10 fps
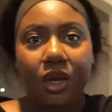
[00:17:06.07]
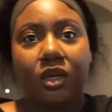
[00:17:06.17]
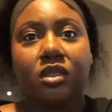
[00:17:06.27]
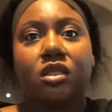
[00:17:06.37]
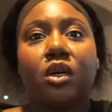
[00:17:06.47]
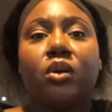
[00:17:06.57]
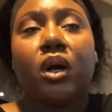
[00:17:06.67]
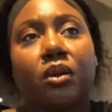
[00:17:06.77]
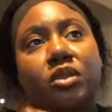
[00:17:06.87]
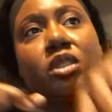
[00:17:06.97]
so
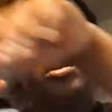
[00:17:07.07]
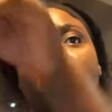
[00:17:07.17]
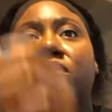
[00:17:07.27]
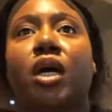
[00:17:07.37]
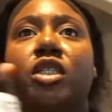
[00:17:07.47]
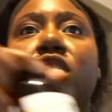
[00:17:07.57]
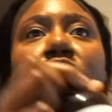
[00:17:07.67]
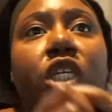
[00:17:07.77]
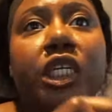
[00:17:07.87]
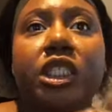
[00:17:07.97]
i was just rewatching
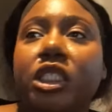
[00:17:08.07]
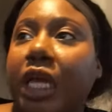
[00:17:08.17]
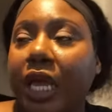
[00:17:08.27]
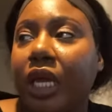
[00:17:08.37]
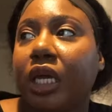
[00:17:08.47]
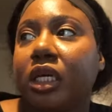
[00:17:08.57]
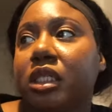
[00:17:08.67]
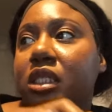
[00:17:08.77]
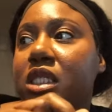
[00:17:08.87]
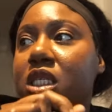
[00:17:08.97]
church
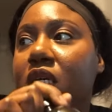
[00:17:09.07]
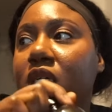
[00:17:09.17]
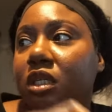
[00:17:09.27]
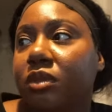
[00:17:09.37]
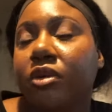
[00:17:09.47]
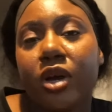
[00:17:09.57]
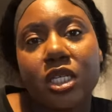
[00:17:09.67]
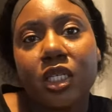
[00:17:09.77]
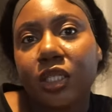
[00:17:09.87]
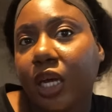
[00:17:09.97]
and um, it
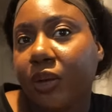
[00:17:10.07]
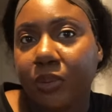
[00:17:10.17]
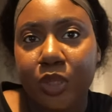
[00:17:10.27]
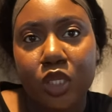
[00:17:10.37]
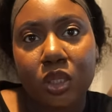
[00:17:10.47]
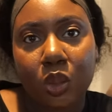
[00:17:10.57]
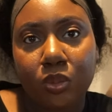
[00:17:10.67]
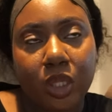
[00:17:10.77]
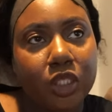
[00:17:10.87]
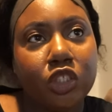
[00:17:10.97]
resonated with me so
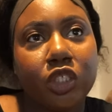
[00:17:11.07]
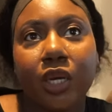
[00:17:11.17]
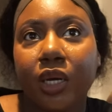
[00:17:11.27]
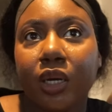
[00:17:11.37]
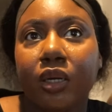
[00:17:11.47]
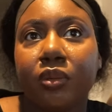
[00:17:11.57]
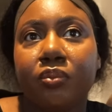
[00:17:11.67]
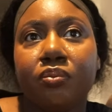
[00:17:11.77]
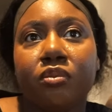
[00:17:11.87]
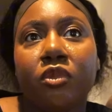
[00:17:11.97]
much and
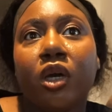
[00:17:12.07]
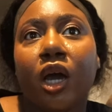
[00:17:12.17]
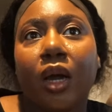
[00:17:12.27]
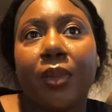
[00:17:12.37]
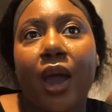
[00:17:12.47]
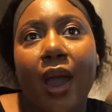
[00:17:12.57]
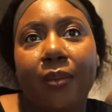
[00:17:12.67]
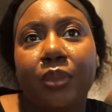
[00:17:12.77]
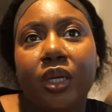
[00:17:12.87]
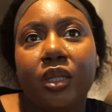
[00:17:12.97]
i'm
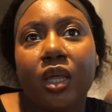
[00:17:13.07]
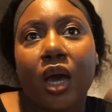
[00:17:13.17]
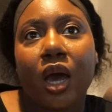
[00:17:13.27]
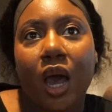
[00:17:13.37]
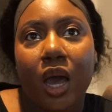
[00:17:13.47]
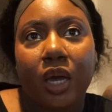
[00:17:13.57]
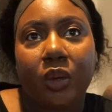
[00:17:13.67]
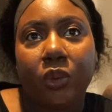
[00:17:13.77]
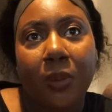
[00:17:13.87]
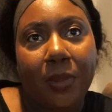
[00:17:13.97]
happy that i
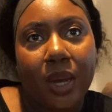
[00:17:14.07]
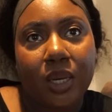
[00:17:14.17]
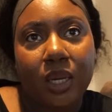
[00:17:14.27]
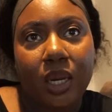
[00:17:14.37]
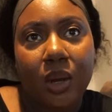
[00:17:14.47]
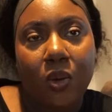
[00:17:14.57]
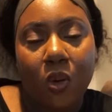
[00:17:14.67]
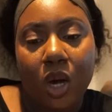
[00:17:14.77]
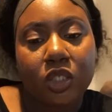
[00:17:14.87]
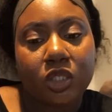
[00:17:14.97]
went back and i
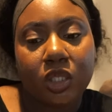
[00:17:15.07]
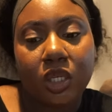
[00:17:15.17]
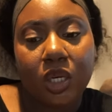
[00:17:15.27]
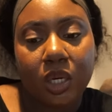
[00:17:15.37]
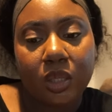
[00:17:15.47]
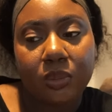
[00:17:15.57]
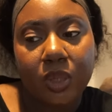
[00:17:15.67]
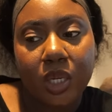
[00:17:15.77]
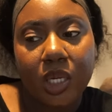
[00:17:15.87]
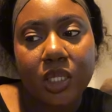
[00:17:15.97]
watched it again
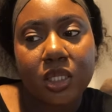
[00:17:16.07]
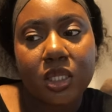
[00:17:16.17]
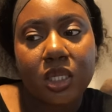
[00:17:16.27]
because